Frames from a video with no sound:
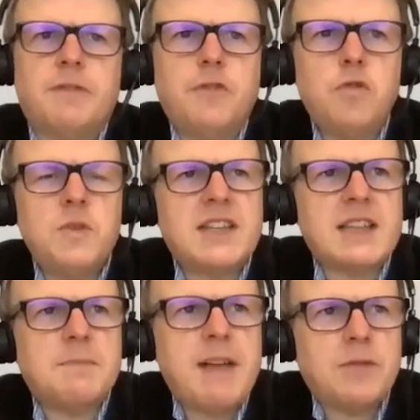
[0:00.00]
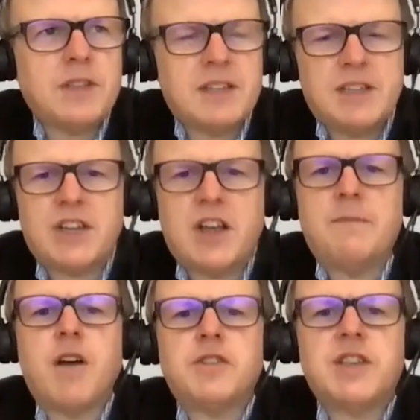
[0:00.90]
Before we set about the
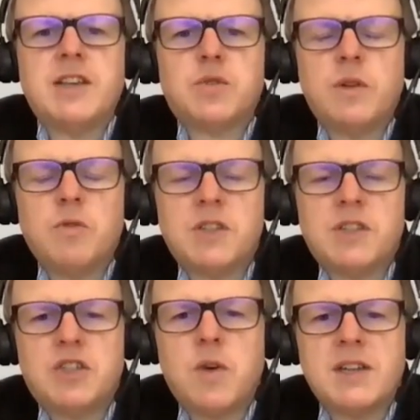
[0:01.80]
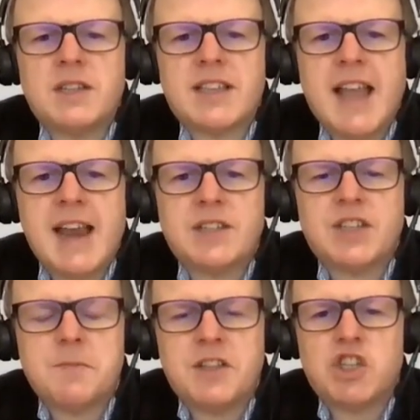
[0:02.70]
design process, we wanted to understand
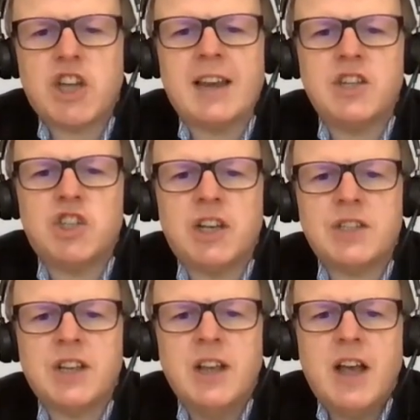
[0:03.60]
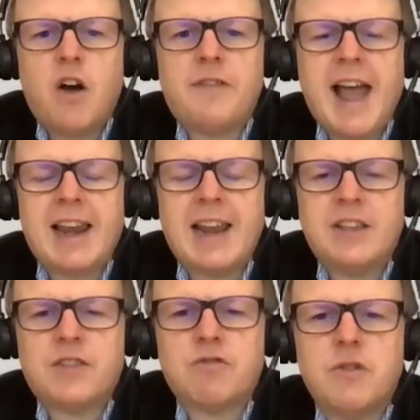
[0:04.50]
some of the challenges of
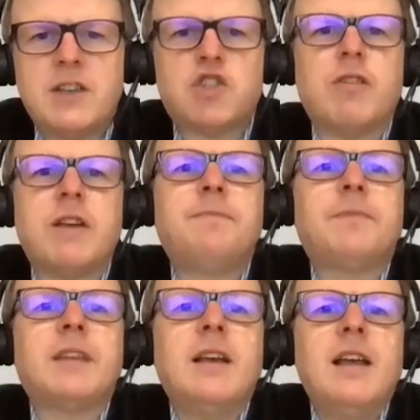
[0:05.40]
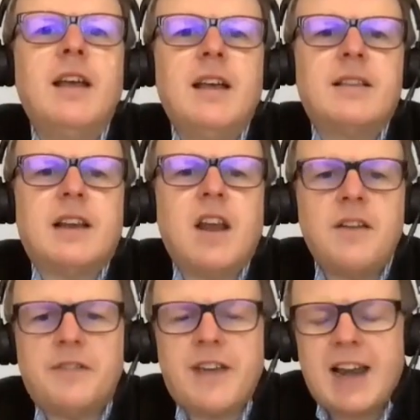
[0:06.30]
Halle through history. The
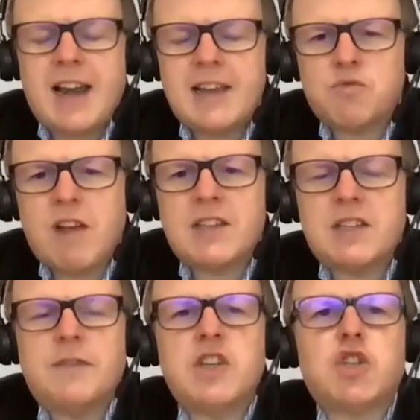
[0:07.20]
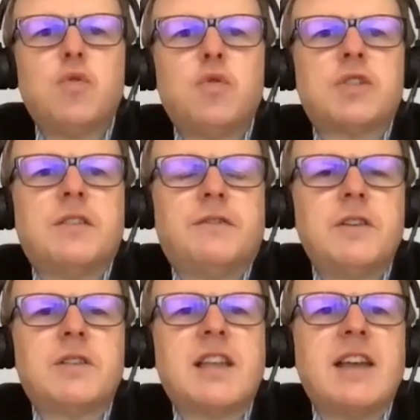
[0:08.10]
life of Halle is relatively short. The
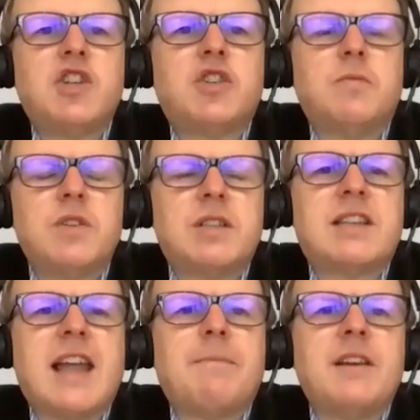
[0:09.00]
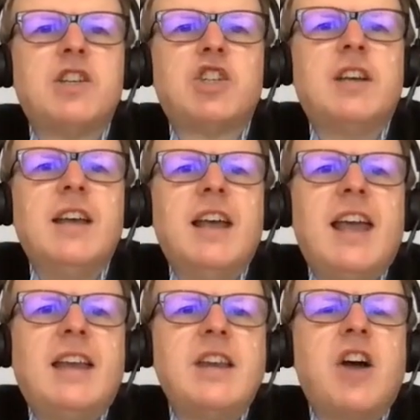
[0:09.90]
first station was established
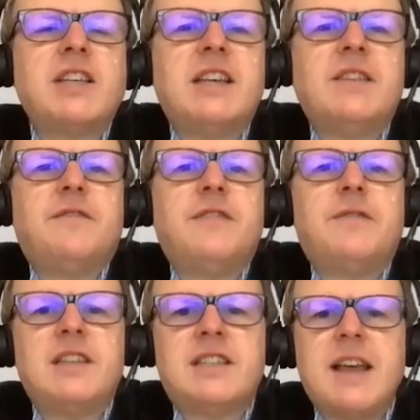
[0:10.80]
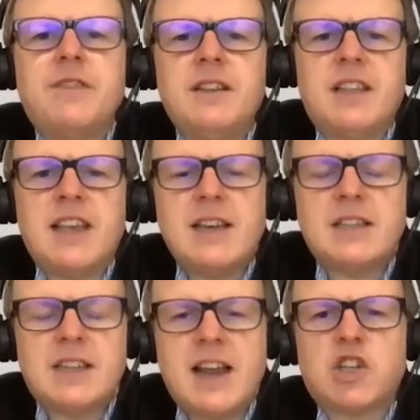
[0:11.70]
in 1957, the
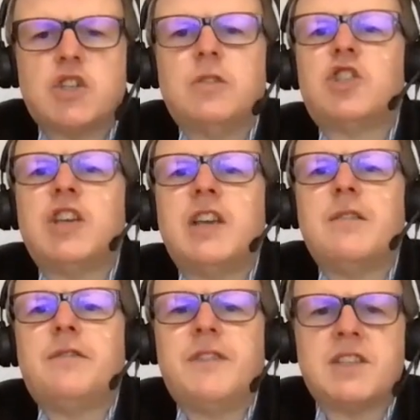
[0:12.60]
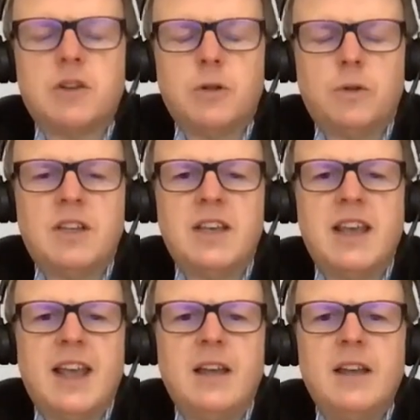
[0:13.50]
International Geophysical
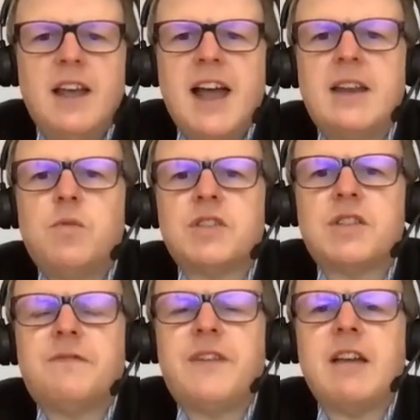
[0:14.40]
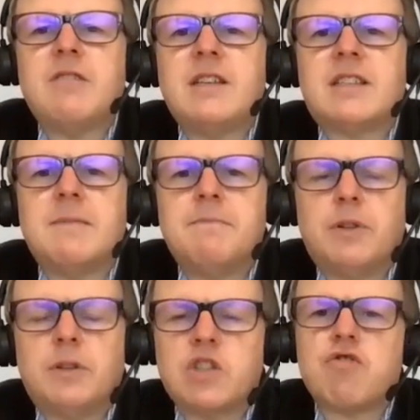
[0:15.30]
Year, and it was a very
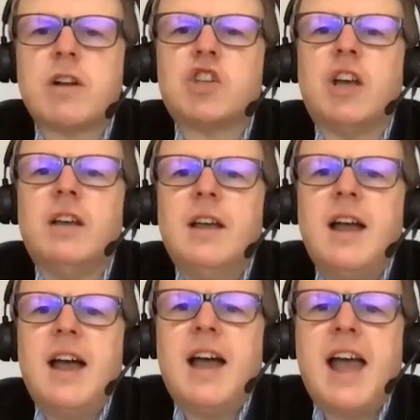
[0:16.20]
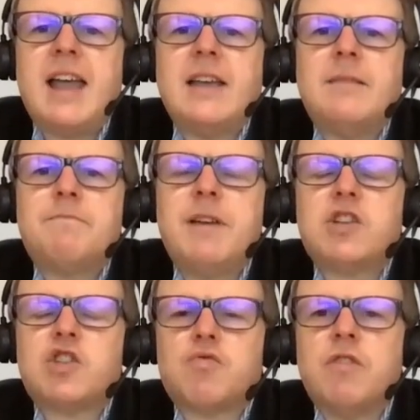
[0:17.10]
simple structure, a
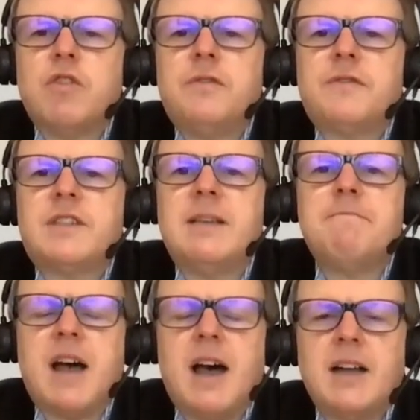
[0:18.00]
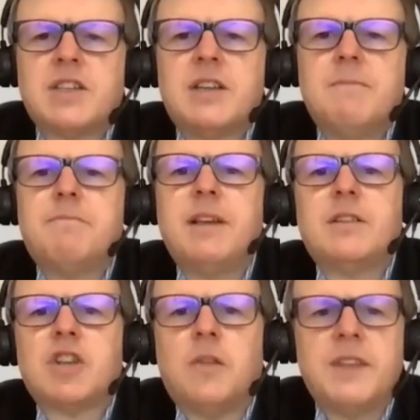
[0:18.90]
pitched roof timber hut
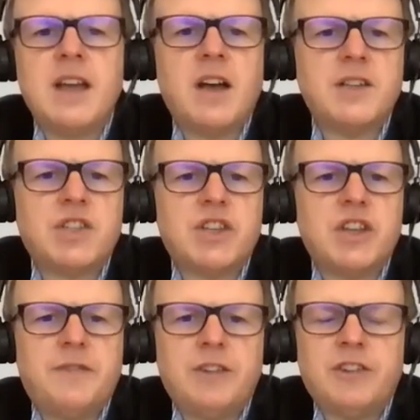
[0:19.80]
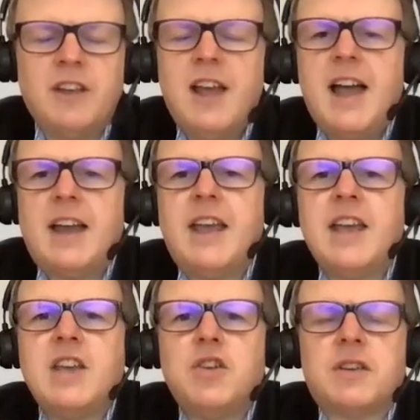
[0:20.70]
built on the ice surface. And
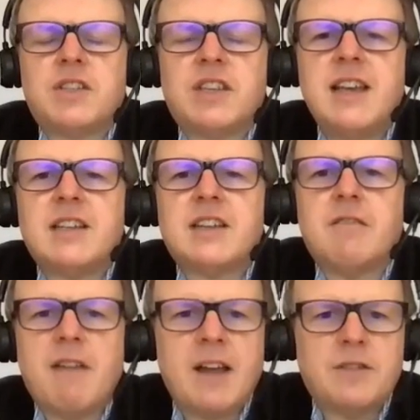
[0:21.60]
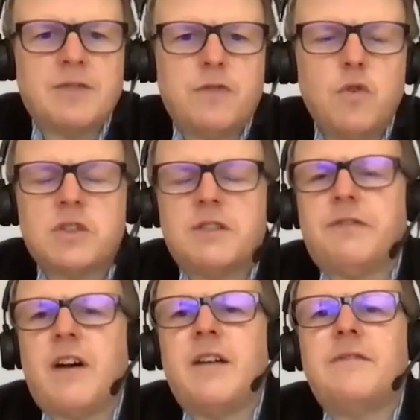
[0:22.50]
here you can see it around 4 to
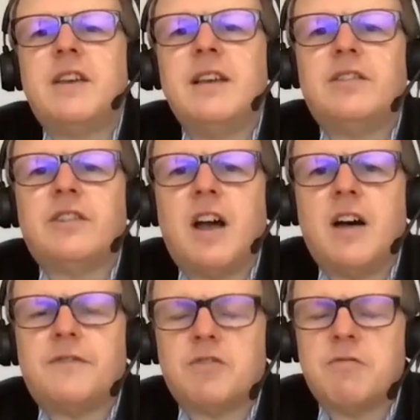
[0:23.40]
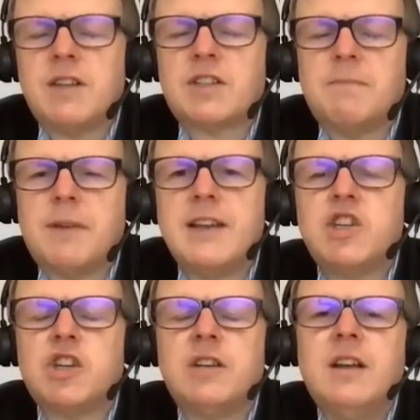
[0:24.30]
5 years after its
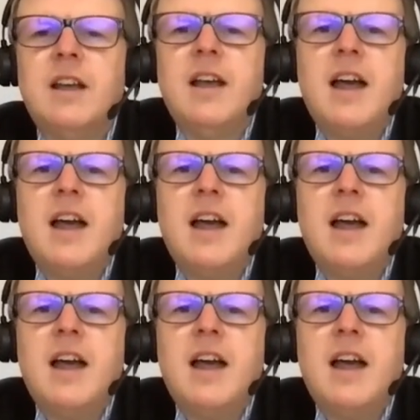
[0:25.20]
completion,